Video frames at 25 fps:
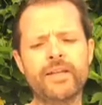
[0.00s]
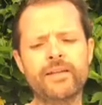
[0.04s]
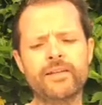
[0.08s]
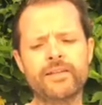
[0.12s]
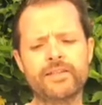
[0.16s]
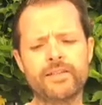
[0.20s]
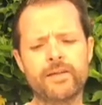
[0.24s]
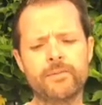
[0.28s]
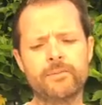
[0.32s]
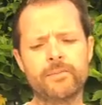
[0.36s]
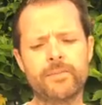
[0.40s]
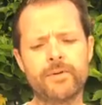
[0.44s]
us
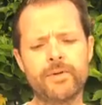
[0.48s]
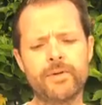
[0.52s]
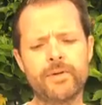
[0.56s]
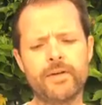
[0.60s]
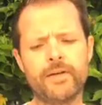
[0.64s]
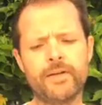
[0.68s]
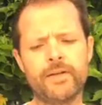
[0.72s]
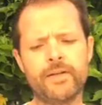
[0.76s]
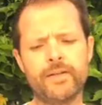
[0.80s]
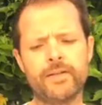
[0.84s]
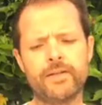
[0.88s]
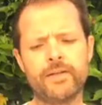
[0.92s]
up,
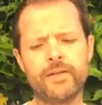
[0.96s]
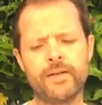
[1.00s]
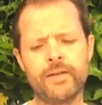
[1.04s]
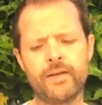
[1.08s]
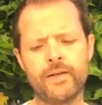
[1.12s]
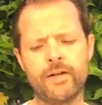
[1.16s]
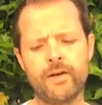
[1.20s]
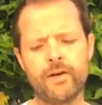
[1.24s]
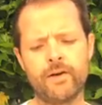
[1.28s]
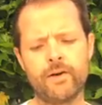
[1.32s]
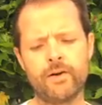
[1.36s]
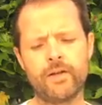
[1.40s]
and
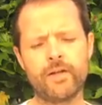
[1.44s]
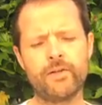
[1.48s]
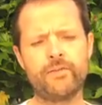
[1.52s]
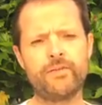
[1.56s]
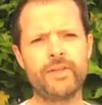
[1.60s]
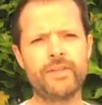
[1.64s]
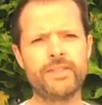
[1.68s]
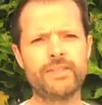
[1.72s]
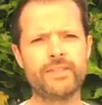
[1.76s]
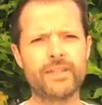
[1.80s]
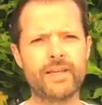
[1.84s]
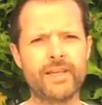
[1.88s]
all of
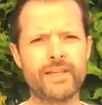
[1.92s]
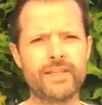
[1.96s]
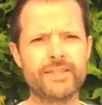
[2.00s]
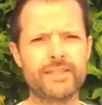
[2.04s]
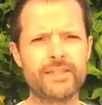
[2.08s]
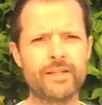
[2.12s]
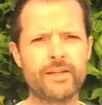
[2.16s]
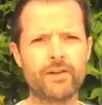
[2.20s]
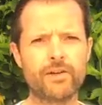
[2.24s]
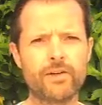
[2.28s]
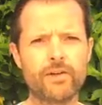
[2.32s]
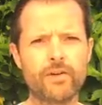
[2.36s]
these things
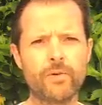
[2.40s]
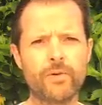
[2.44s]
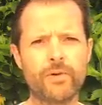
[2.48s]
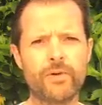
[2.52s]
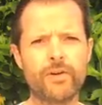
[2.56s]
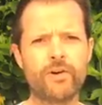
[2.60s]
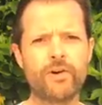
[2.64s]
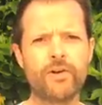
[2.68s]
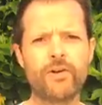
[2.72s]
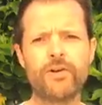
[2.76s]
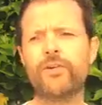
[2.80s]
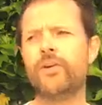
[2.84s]
that are going
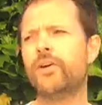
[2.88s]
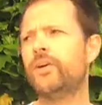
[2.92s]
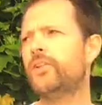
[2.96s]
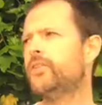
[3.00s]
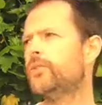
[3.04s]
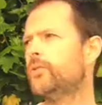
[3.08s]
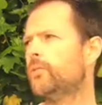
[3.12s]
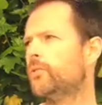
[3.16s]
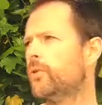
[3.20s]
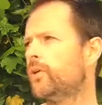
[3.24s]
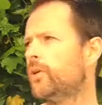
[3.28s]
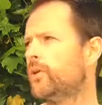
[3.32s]
on around
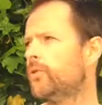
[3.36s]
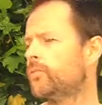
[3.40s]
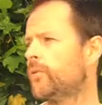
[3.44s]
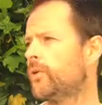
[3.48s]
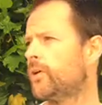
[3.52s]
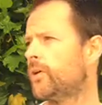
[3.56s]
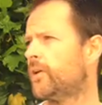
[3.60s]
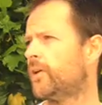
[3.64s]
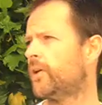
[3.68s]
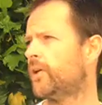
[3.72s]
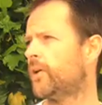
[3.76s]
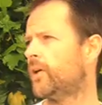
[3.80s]
the world
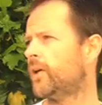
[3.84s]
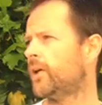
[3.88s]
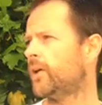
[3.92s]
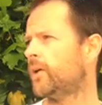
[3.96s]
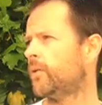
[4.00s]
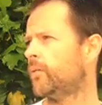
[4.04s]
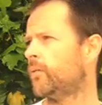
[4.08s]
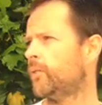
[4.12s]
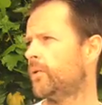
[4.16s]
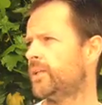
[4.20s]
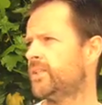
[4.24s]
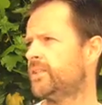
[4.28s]
where
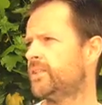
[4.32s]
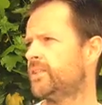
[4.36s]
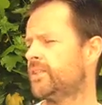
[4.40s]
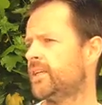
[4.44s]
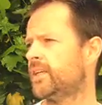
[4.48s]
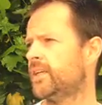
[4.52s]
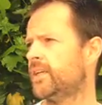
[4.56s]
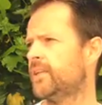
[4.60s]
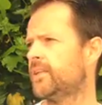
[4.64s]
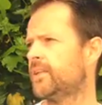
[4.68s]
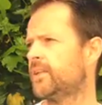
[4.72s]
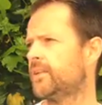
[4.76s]
we
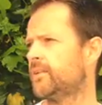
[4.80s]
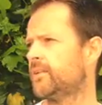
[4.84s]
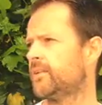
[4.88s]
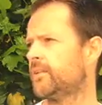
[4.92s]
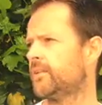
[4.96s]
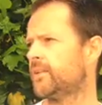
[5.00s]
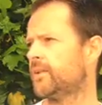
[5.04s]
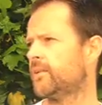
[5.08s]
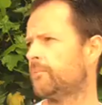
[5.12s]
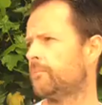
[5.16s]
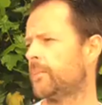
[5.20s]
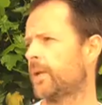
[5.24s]
see
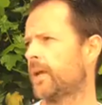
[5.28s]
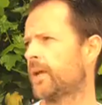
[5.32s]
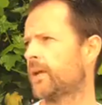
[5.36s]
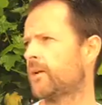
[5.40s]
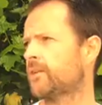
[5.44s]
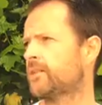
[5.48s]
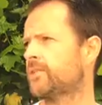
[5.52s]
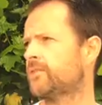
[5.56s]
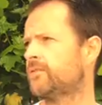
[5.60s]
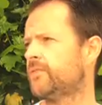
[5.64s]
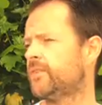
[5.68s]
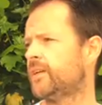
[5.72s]
that make
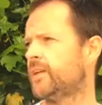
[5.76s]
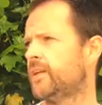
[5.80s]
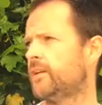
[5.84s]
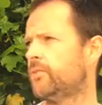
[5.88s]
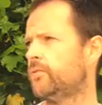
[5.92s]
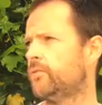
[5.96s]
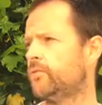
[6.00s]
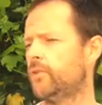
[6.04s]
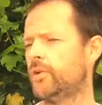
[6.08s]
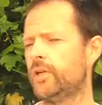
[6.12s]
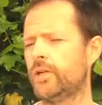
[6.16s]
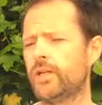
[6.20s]
us feel
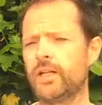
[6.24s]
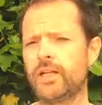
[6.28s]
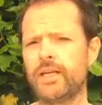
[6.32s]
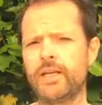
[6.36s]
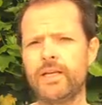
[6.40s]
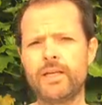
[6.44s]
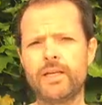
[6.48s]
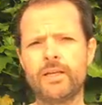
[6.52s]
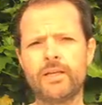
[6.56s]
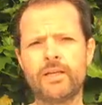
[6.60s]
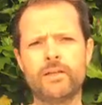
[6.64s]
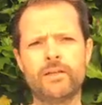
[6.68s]

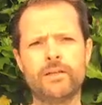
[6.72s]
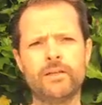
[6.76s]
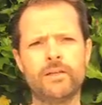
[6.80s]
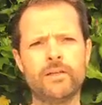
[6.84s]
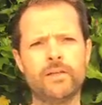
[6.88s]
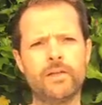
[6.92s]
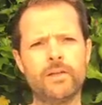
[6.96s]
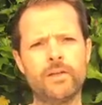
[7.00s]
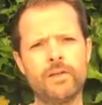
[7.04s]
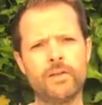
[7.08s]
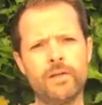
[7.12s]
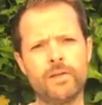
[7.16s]
really
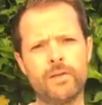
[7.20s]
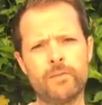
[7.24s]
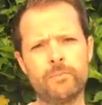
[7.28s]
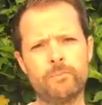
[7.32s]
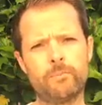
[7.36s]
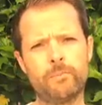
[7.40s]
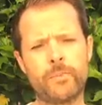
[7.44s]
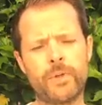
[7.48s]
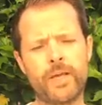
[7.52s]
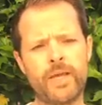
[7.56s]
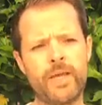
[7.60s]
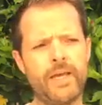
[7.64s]

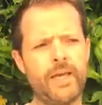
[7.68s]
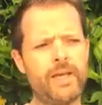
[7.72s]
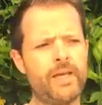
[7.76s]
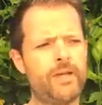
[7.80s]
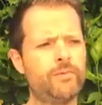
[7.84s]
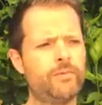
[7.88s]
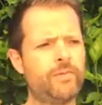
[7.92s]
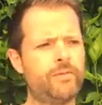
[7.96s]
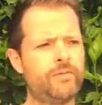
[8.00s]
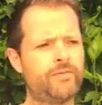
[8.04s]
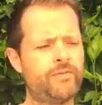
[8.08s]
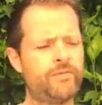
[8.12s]

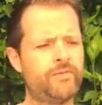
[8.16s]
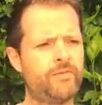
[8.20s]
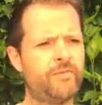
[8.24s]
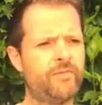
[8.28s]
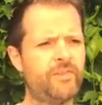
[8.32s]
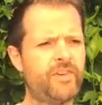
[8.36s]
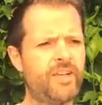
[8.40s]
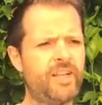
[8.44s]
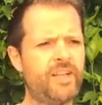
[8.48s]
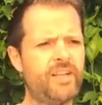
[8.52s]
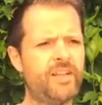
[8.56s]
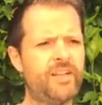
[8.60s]
pain,
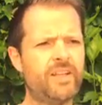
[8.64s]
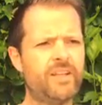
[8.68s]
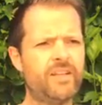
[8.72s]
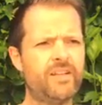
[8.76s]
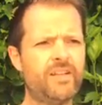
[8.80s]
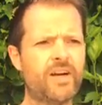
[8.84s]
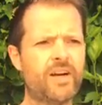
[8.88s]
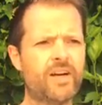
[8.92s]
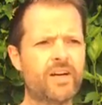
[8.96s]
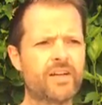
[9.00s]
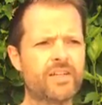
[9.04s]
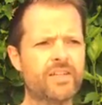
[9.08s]
feel the
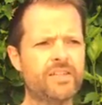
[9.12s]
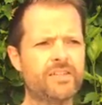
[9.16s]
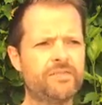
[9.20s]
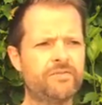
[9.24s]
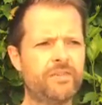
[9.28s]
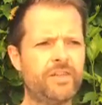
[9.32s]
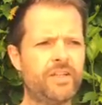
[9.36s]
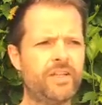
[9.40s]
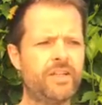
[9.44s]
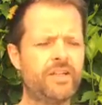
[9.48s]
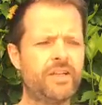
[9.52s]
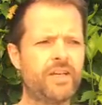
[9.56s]
darkness,
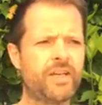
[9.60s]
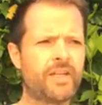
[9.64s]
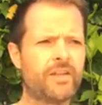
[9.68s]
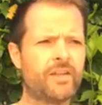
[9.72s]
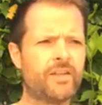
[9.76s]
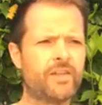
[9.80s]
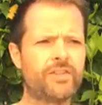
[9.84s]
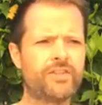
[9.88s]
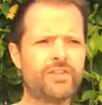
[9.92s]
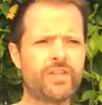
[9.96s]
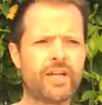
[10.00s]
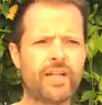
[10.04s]
feel like
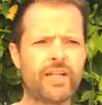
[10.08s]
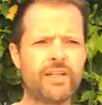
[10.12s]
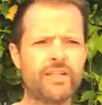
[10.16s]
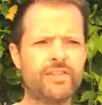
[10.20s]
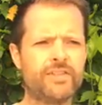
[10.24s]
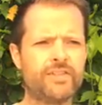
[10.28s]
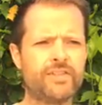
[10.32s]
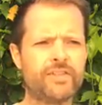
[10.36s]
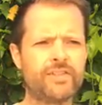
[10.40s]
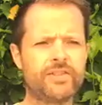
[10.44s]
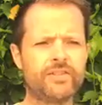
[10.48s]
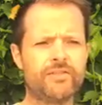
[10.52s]
the
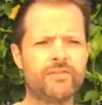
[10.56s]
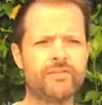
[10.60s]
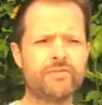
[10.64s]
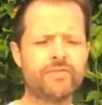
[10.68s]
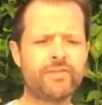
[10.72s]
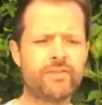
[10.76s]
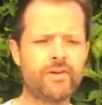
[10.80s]
challenges of